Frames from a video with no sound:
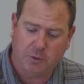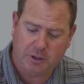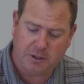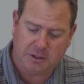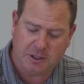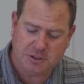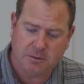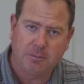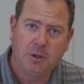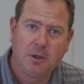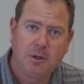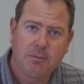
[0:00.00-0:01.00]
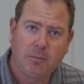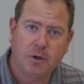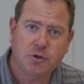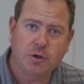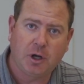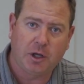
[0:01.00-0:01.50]
We're gonna take some
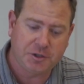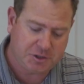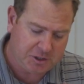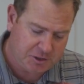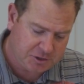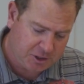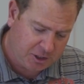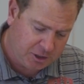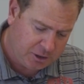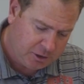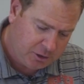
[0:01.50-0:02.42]
Montreal seasoning,